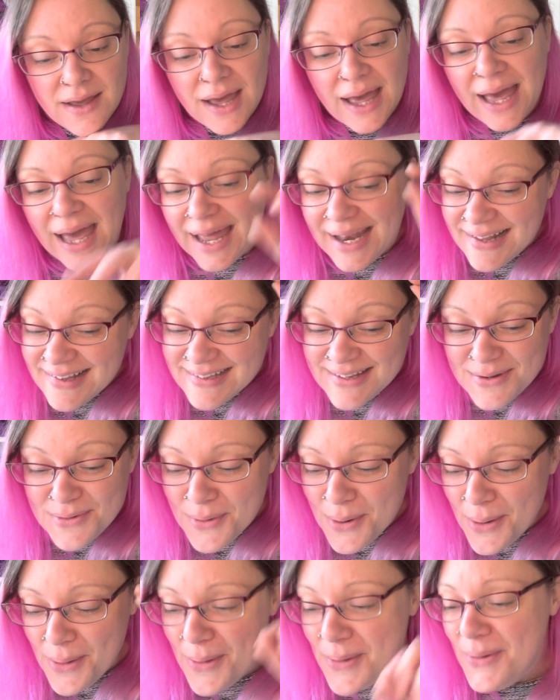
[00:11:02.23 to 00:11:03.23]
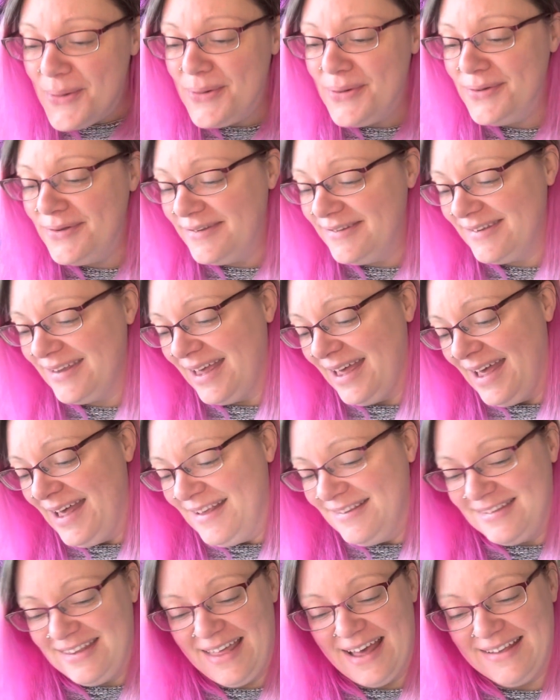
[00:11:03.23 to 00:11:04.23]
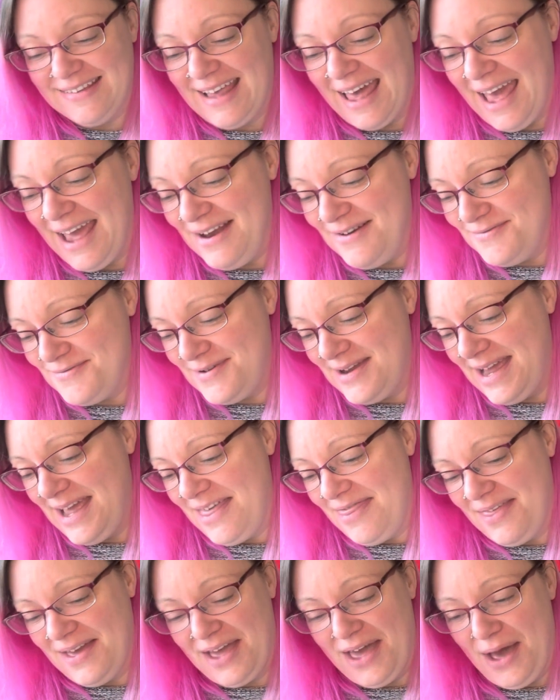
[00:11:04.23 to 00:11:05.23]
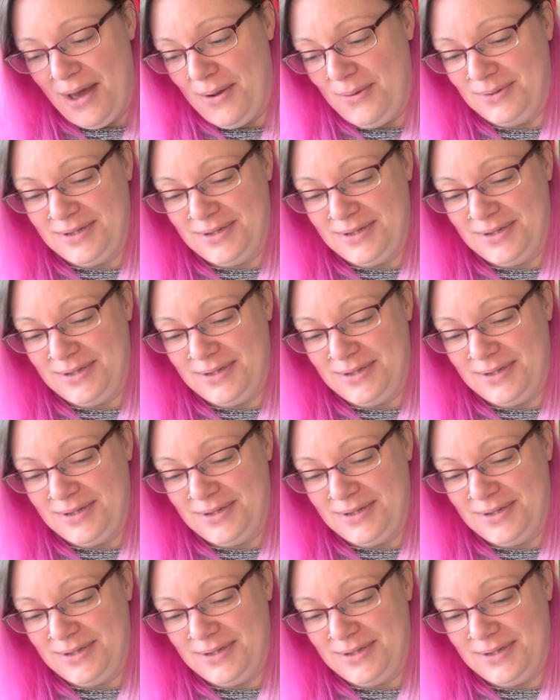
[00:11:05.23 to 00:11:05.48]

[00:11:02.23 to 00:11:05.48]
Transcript: and his little horns. So that's Henry the Goat.